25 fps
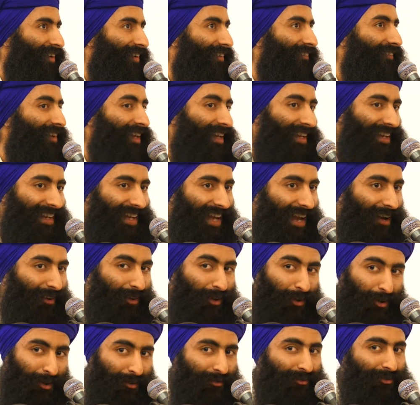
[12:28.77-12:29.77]
we can
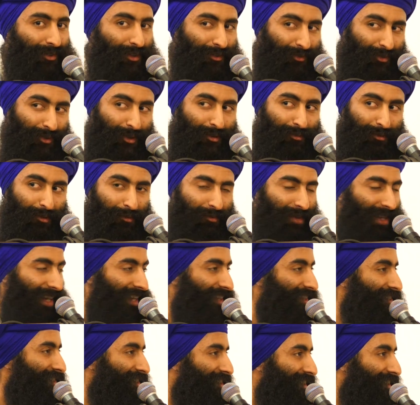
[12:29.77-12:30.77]
carry on for a few more minutes,